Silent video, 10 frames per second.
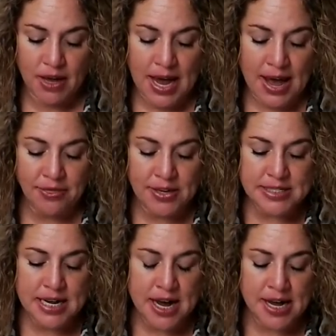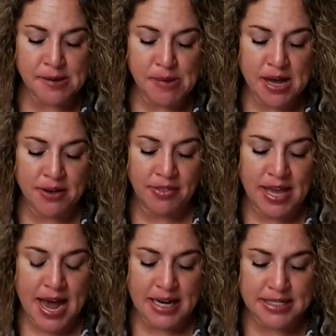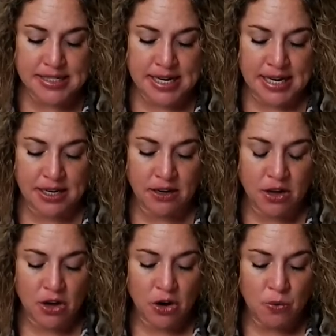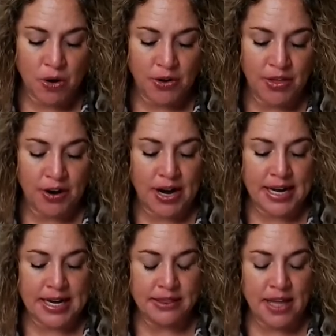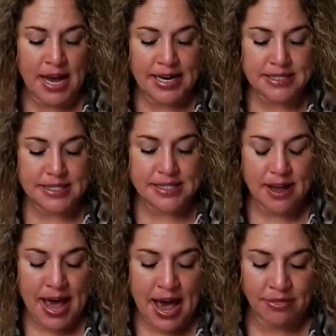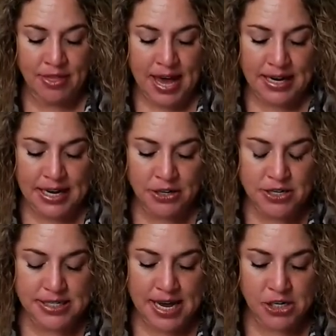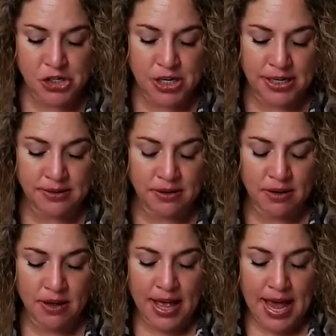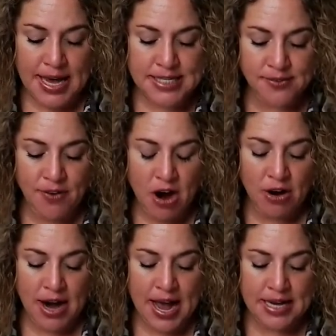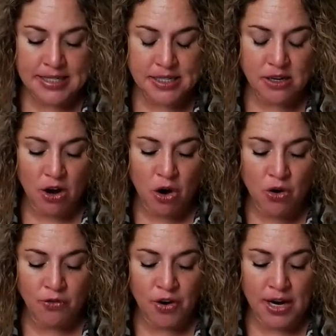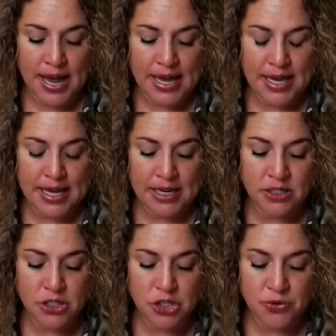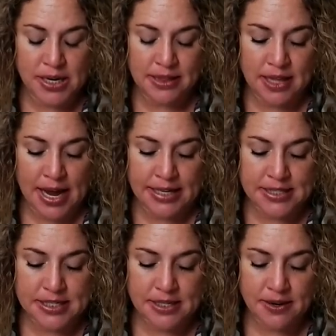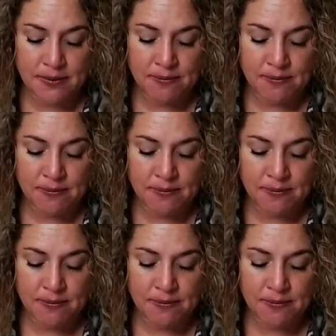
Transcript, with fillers: At the time of the accident, were there any lights at that intersection as far as overhanging street lights